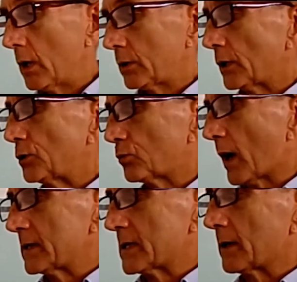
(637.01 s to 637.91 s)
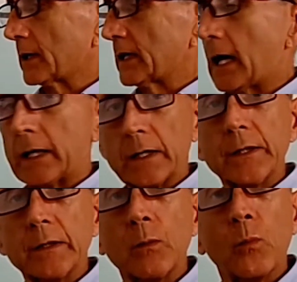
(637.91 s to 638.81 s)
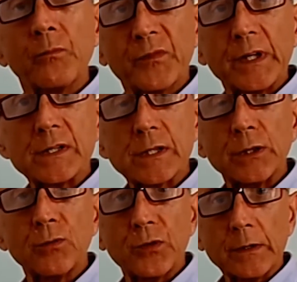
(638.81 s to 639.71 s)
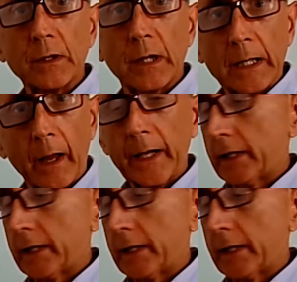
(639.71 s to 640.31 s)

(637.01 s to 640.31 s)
then you write down a colour, things that you think that they like.